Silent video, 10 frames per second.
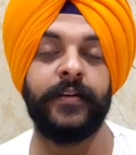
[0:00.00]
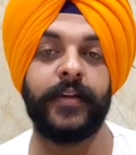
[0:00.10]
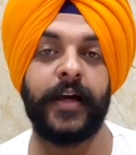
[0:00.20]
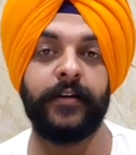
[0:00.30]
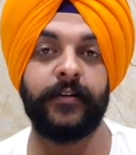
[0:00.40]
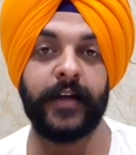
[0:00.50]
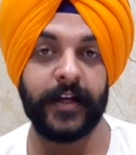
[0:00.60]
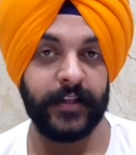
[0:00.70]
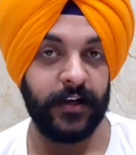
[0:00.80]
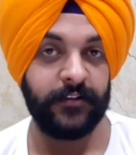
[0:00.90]
then
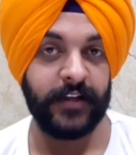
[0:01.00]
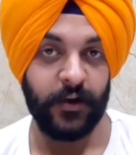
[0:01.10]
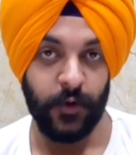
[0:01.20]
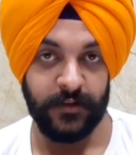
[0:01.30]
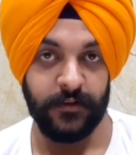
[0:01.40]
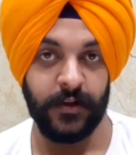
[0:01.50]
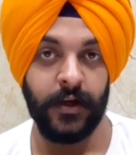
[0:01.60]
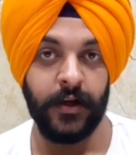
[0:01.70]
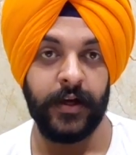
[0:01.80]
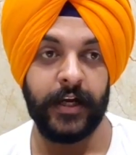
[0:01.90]
think their sequence,
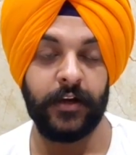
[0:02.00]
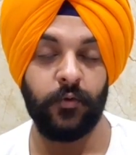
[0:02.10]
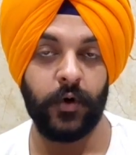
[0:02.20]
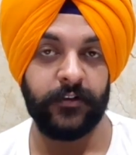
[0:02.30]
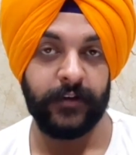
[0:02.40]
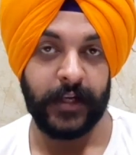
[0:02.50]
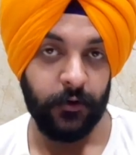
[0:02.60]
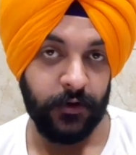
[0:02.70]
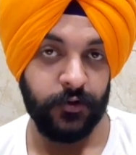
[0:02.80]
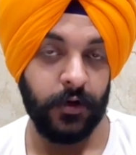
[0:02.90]
in what
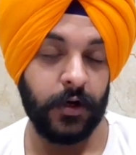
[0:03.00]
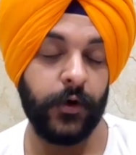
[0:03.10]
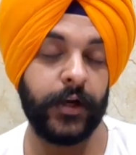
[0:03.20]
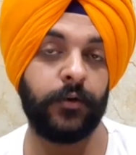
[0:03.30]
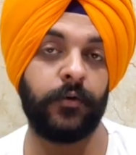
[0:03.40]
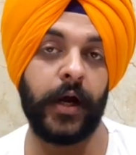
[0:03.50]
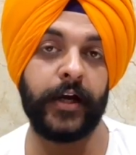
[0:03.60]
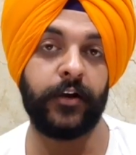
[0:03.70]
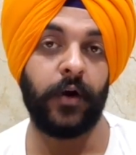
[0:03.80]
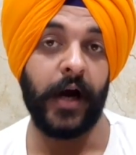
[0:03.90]
sequence you are going to write
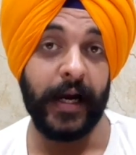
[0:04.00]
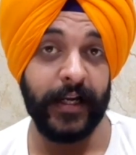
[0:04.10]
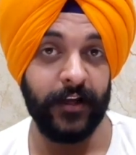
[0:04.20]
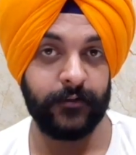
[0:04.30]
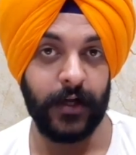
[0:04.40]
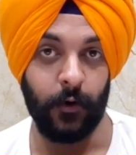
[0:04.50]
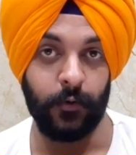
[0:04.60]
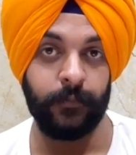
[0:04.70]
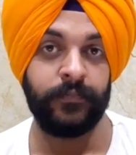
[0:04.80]
your ideas down,